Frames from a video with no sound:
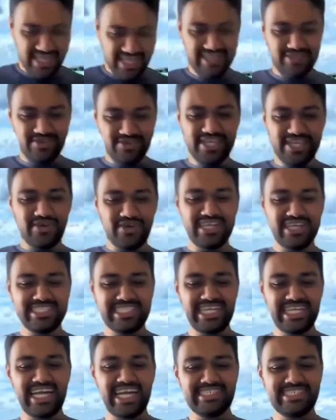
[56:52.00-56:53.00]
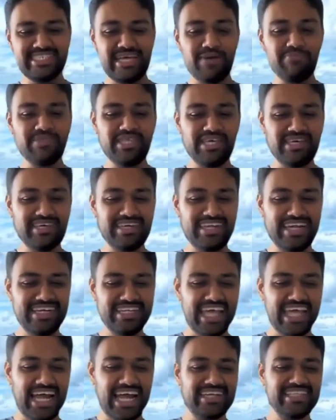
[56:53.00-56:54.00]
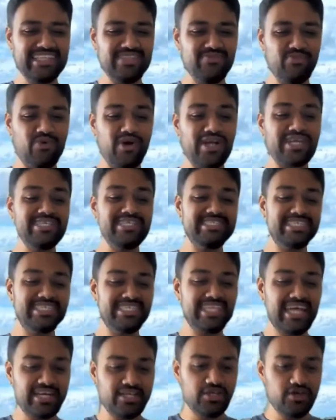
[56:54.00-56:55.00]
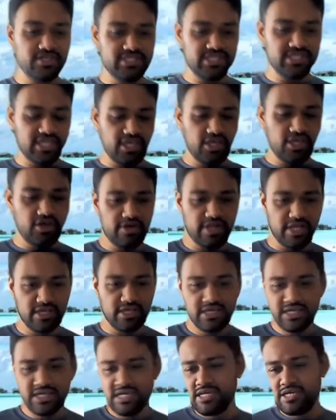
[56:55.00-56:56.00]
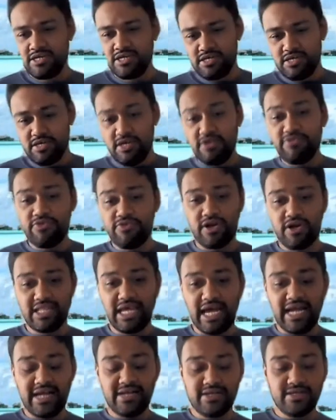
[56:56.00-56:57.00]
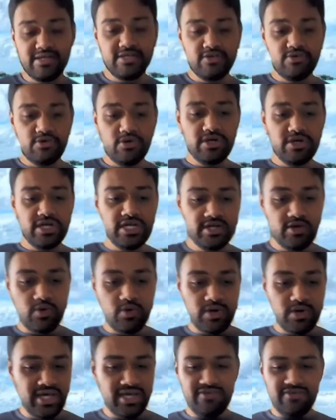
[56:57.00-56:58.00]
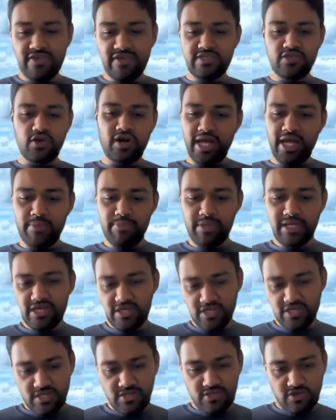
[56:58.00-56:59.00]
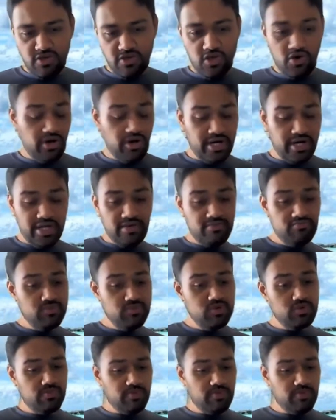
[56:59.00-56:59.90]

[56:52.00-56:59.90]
you need to understand something, right? That what is it that you're securing? If for that you don't need coding, if it's not application security, you